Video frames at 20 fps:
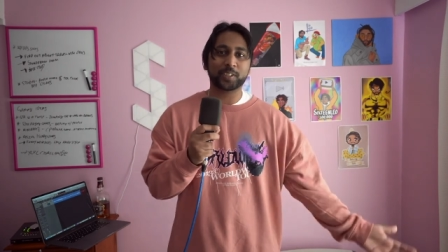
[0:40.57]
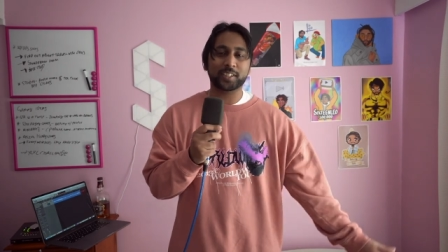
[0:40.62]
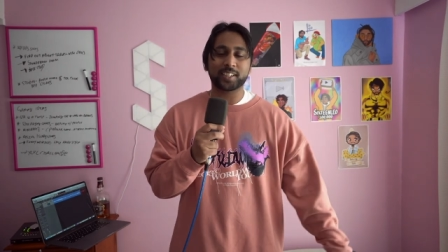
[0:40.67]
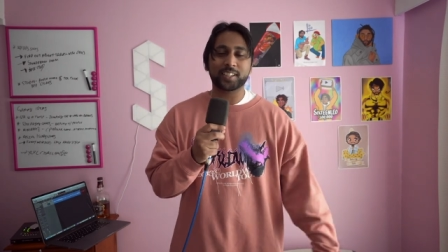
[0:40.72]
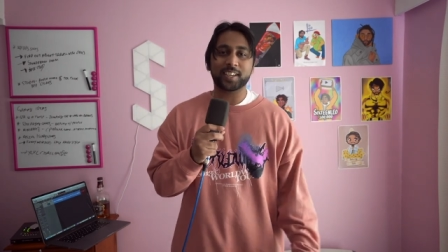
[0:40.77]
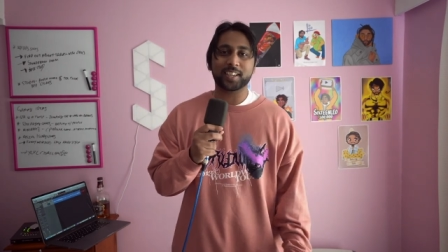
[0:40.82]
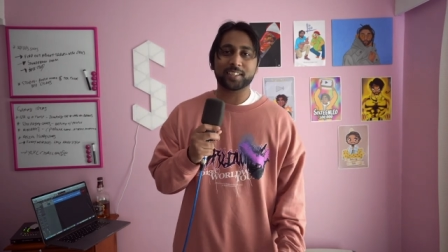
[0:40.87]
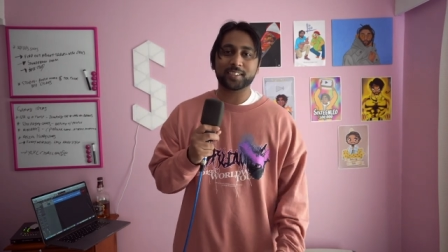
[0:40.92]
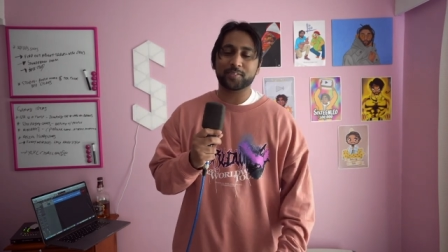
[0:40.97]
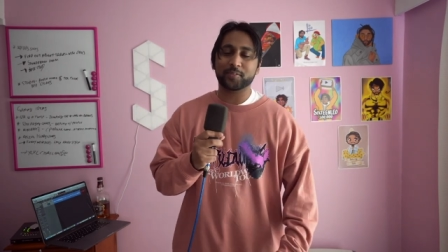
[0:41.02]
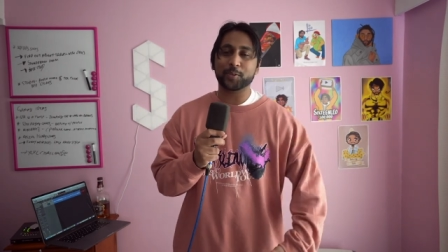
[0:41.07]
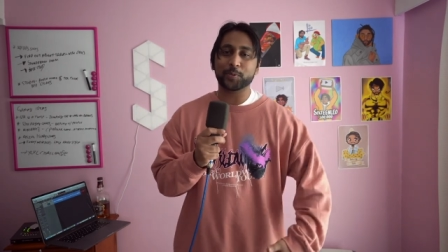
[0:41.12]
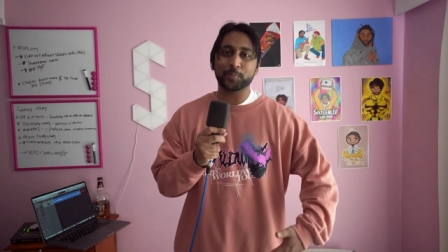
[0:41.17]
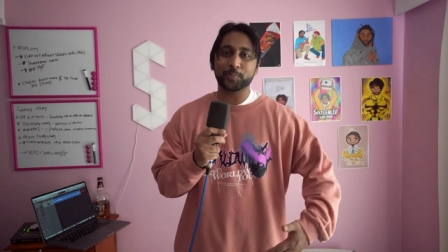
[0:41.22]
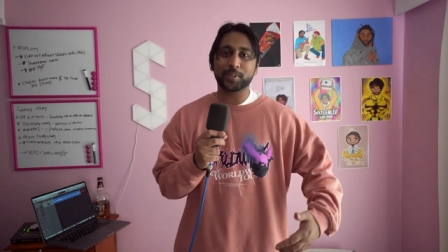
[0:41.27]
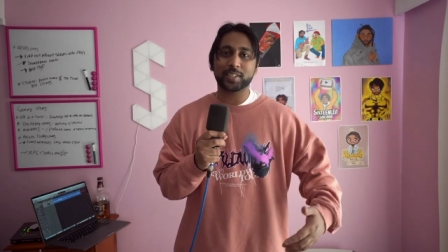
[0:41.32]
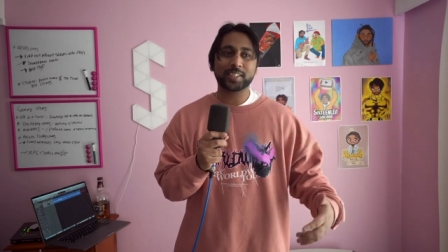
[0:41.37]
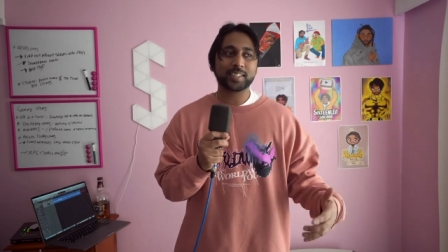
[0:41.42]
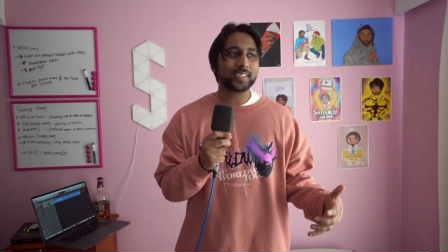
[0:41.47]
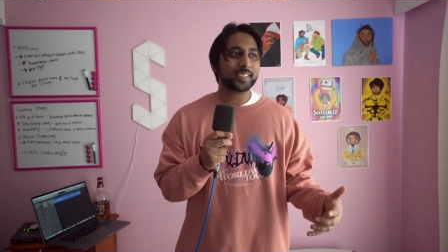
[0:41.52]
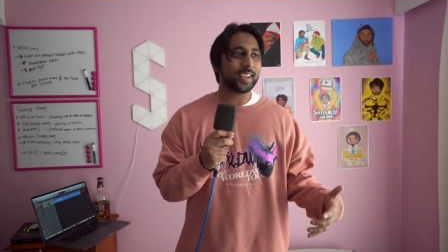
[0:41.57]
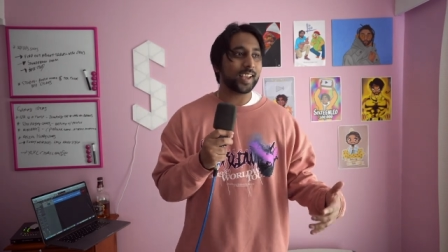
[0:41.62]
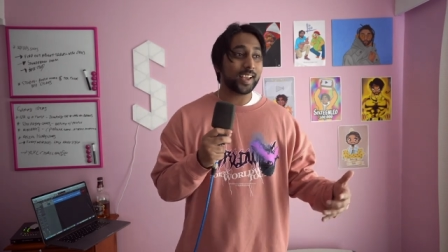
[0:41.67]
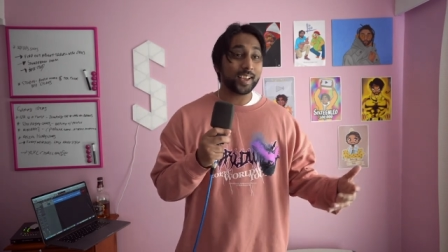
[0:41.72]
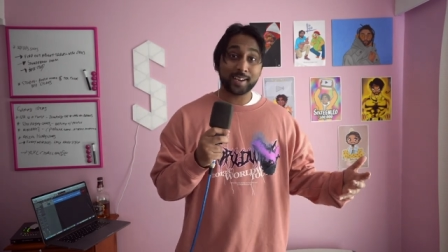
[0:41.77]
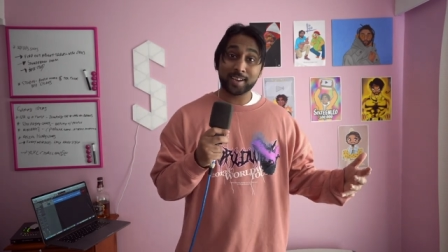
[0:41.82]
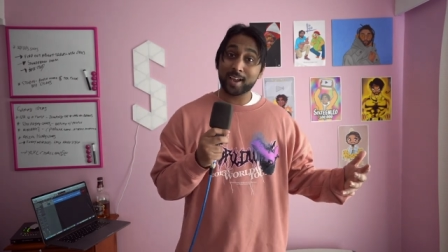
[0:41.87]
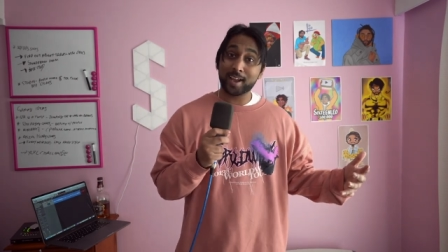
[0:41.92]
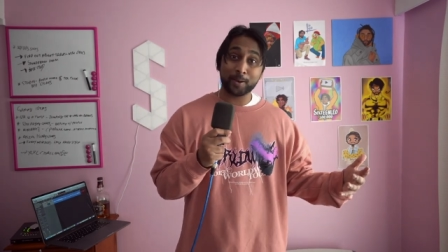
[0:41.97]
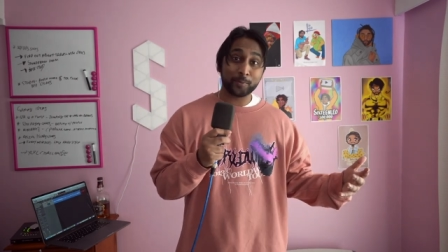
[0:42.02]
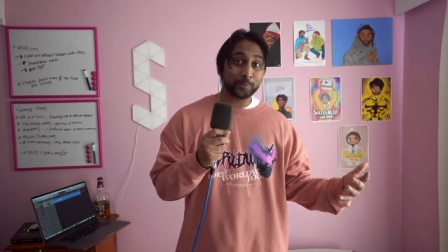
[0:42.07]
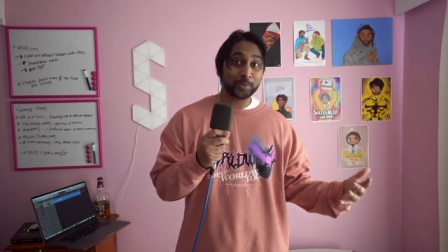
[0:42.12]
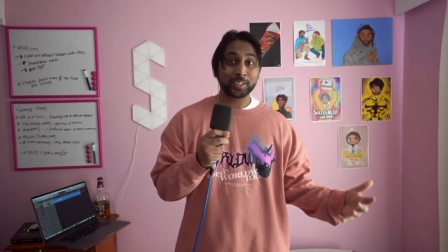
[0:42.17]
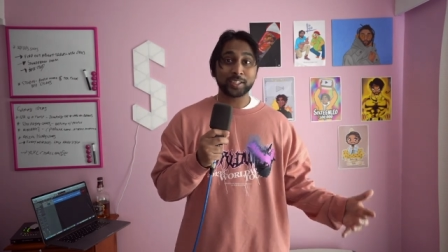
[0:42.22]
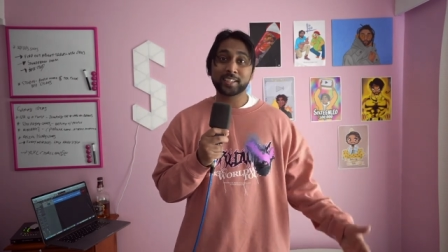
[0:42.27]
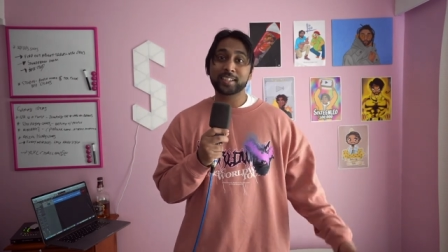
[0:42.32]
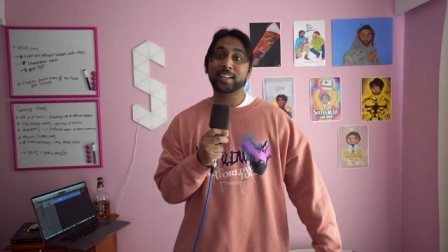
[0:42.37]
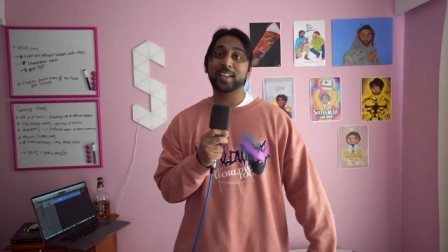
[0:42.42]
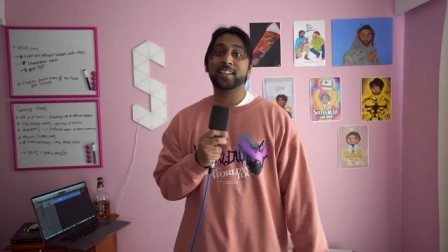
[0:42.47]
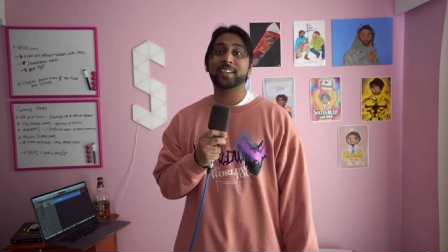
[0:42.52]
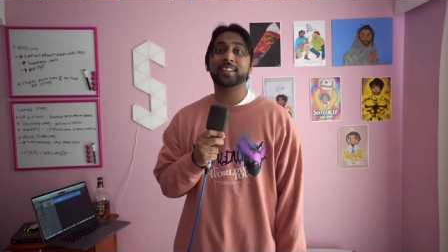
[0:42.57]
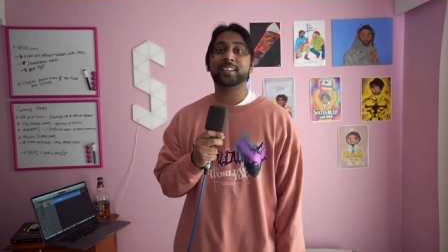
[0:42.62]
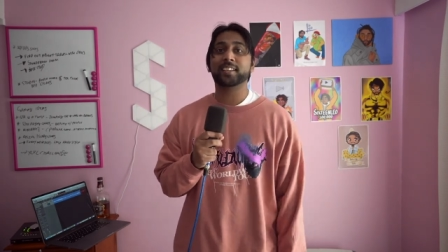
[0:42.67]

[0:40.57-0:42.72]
the next few months and I really like